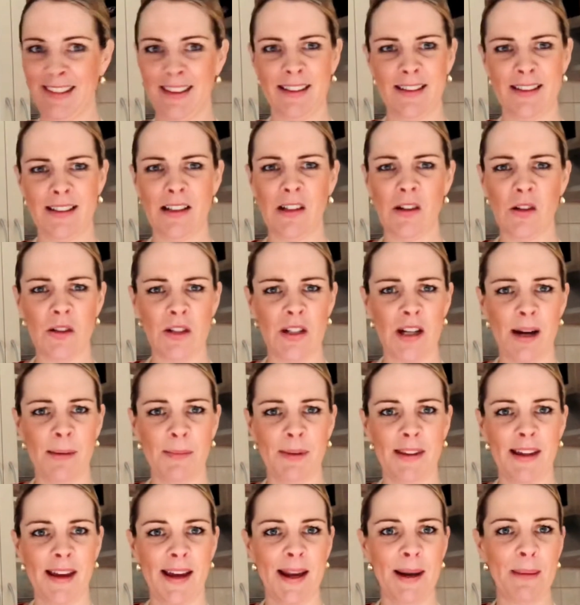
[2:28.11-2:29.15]
It's a long time
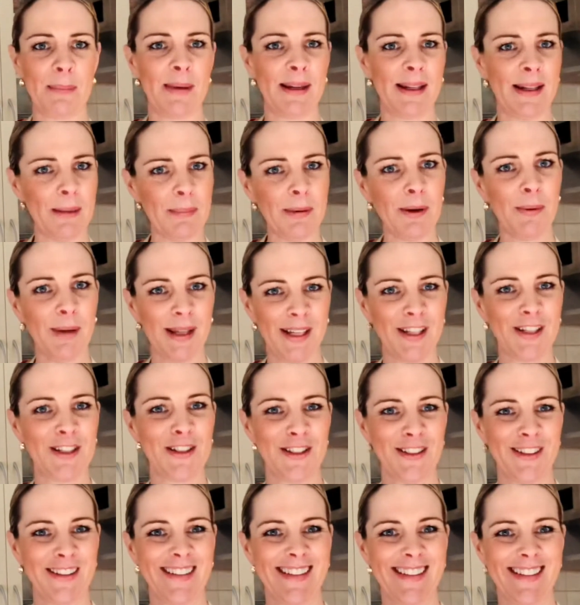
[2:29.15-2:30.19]
with a hand beater, but we can
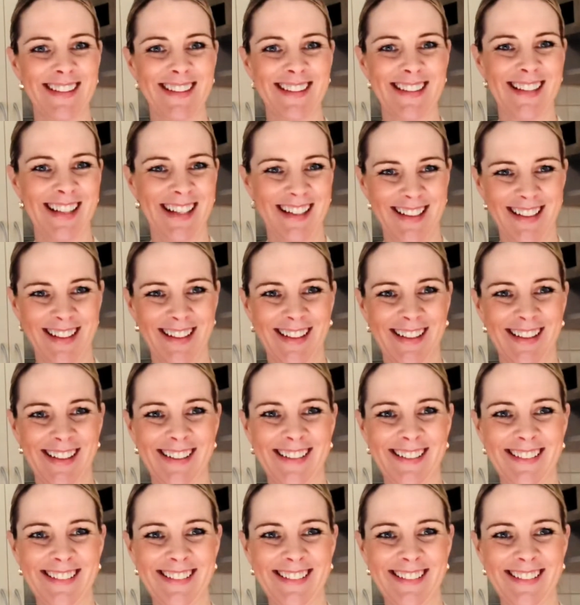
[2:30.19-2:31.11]
do this. Let's go.